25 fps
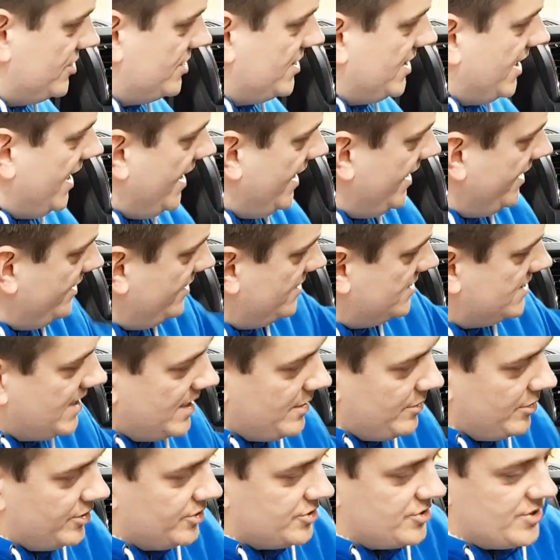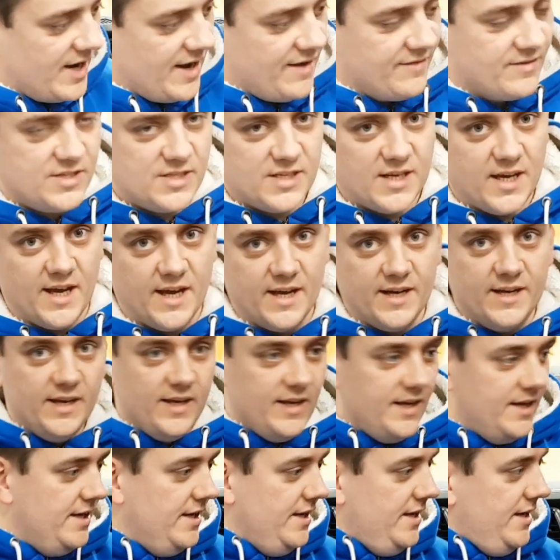side, same on the driver's side,
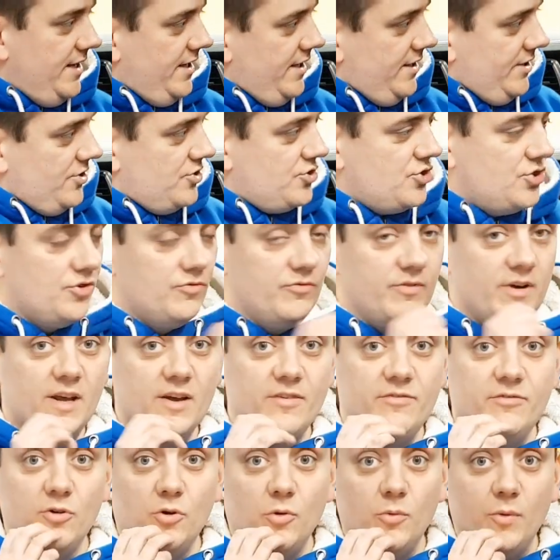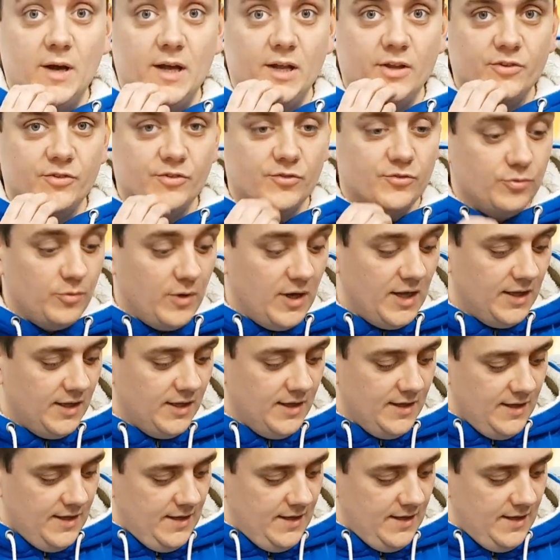and in the two rear footwells as well.